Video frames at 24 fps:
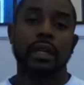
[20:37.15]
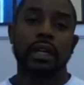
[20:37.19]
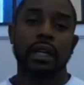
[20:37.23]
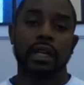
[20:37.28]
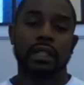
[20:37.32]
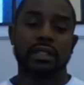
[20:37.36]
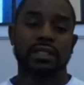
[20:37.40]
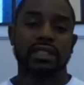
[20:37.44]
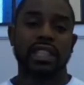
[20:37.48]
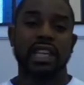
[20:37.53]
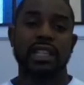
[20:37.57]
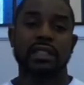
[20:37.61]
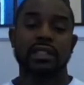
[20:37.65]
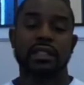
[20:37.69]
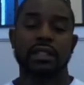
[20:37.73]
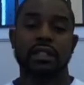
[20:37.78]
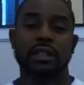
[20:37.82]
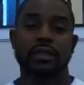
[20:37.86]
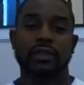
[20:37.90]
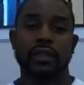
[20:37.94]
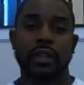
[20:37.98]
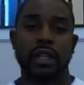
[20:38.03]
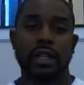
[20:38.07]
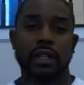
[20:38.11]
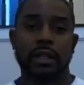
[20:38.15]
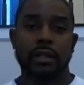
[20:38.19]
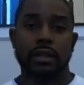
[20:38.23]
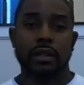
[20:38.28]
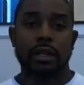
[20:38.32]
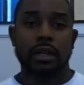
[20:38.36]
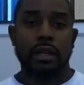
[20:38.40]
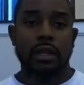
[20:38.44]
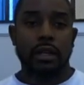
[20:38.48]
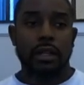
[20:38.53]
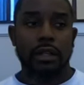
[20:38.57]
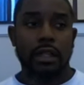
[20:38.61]
A sanctioned event,
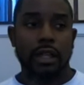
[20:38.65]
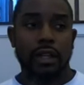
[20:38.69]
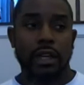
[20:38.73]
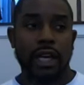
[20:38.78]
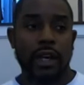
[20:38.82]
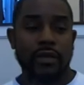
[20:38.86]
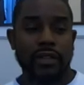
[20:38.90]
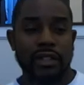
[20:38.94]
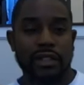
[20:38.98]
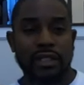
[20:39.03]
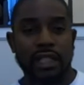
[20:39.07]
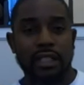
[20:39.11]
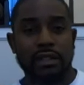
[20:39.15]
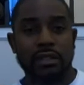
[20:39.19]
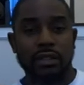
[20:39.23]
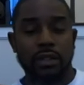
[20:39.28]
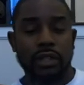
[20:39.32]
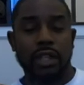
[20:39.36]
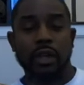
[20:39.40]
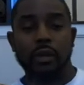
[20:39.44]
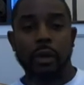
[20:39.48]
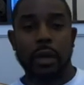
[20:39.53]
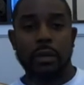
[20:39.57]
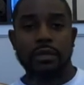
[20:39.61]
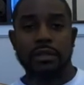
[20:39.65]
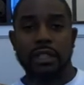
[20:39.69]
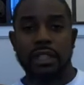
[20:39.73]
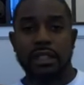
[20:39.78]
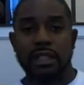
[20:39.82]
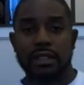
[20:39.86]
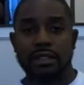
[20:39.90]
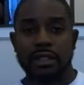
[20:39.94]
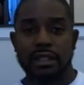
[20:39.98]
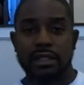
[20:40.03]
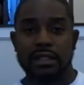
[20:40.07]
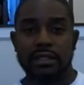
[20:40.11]
they'll have a section on their website
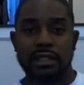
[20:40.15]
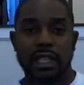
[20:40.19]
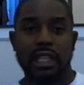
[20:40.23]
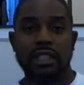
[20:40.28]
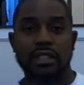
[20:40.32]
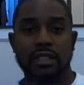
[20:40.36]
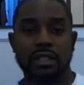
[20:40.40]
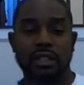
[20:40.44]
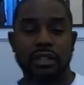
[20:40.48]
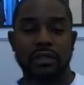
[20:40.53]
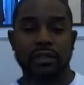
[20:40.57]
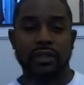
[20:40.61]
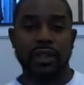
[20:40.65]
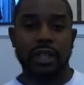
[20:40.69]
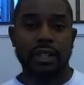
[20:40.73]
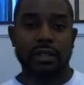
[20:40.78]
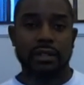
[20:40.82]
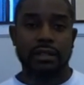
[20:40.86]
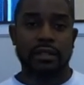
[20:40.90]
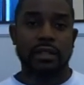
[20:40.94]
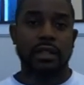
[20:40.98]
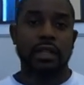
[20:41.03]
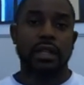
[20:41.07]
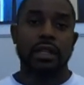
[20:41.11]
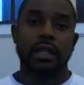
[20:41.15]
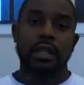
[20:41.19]
that says sanctioned events,